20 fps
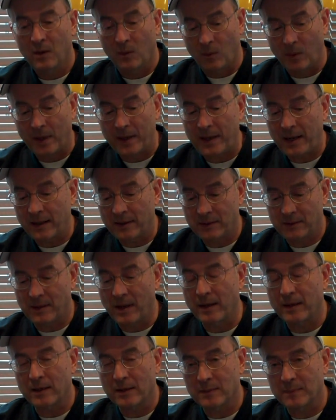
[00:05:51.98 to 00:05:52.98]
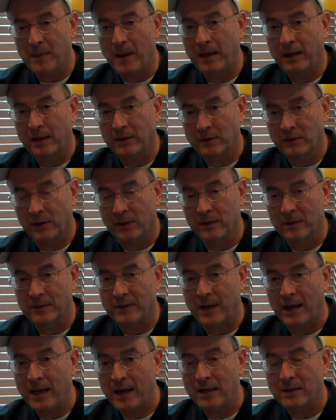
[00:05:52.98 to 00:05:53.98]
what he has done is make a turn
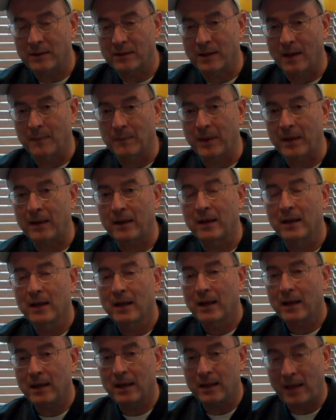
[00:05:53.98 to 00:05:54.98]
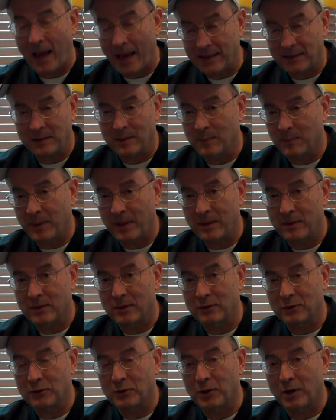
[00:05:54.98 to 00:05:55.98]
to eat something. He hasn't been
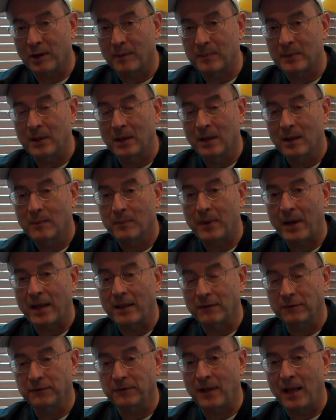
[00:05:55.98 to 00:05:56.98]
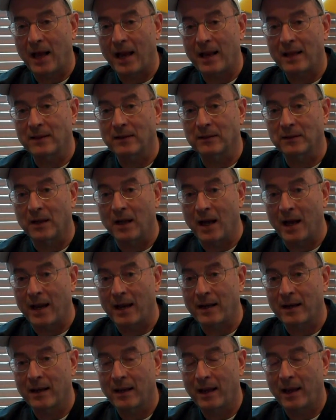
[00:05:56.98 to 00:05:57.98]
disturbed by the fly and the
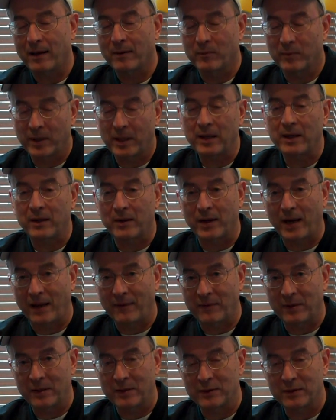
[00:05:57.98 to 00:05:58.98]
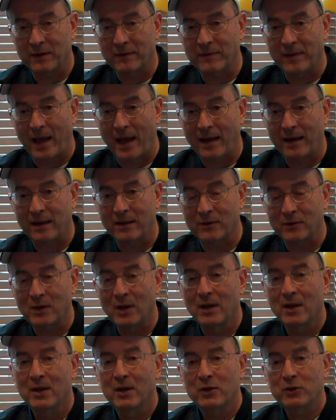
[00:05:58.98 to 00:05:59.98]
line, and really good evidence of that is
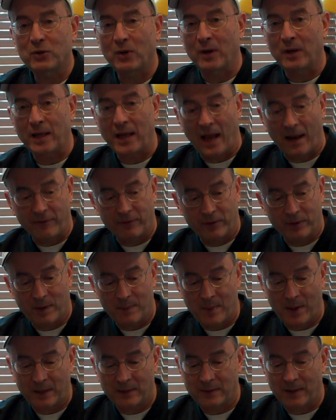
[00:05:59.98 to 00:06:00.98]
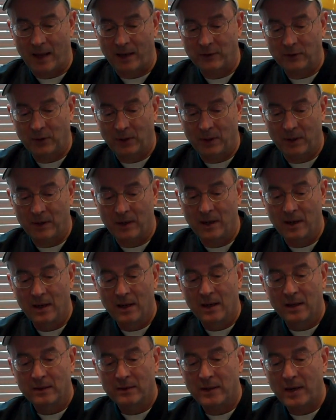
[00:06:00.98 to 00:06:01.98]
shortly after he makes that turn
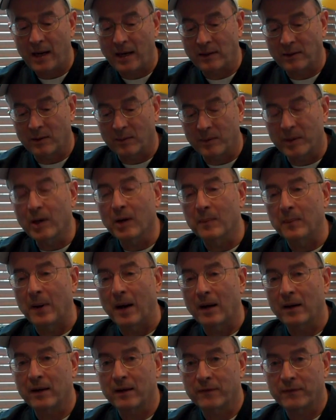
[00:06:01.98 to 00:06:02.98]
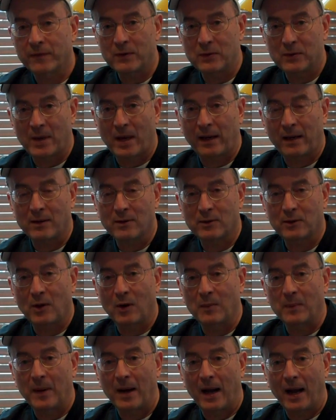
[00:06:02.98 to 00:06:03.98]
to eat the real bug, a seconds
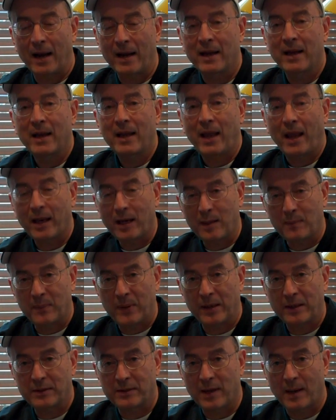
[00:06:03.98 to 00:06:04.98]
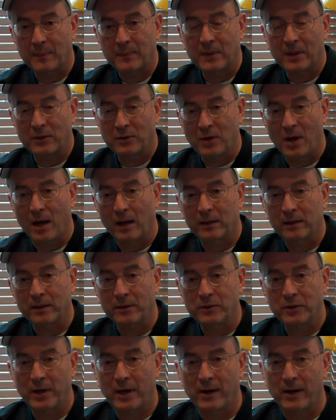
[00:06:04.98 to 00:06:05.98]
go by and he picks up the
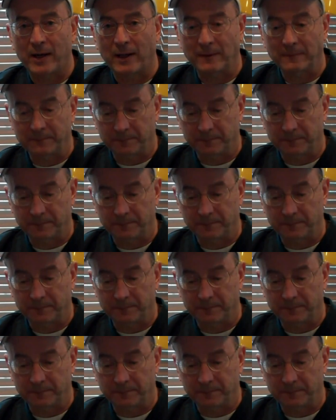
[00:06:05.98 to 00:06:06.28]
chocolate cherry.